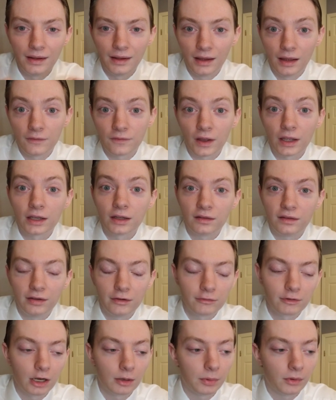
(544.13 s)
If I could
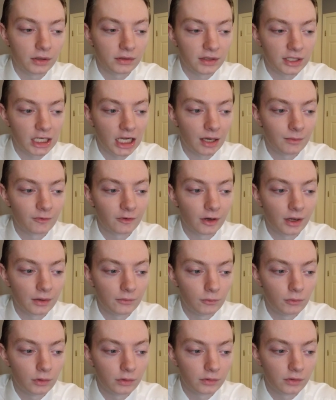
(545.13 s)
tear up on camera, I
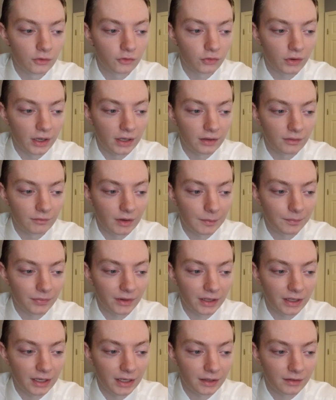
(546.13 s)
would to try to
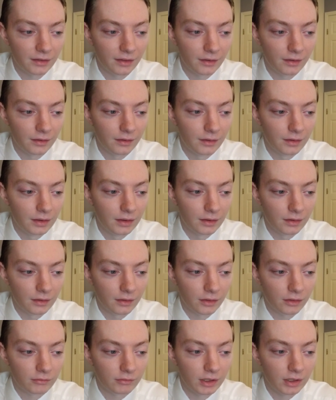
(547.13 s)
replicate the
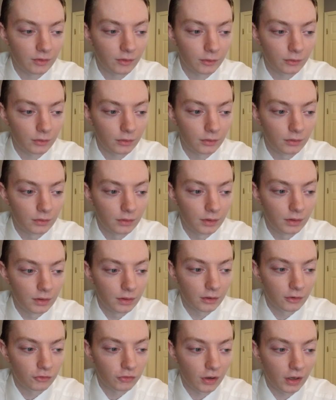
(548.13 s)
three little
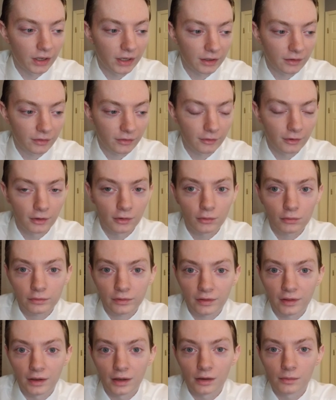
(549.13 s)
crying
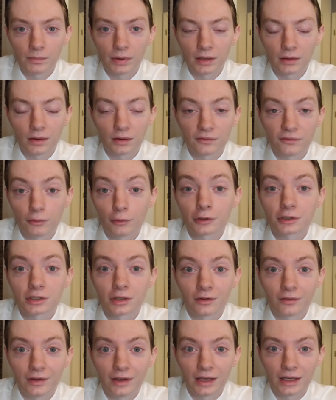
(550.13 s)
circles there, but
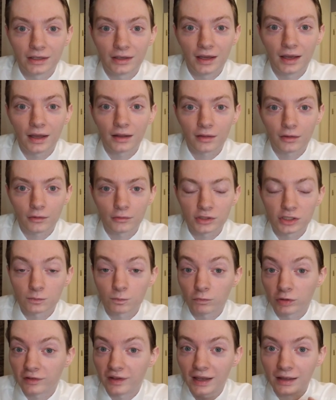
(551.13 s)
unfortunately I can't. So
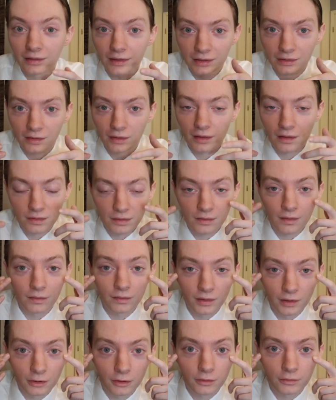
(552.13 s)
just pretend like the, the
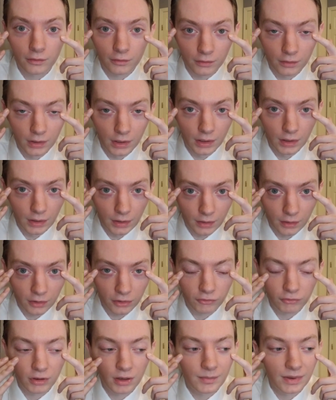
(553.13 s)
tears are
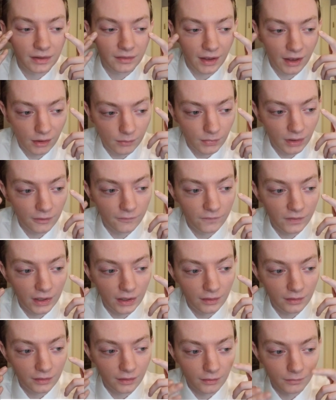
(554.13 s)
streaming down my
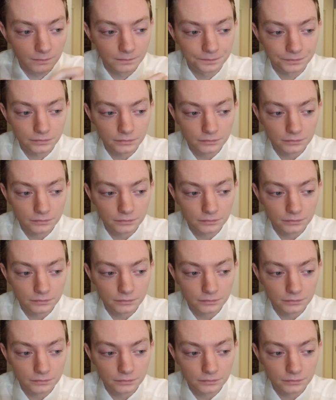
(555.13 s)
face and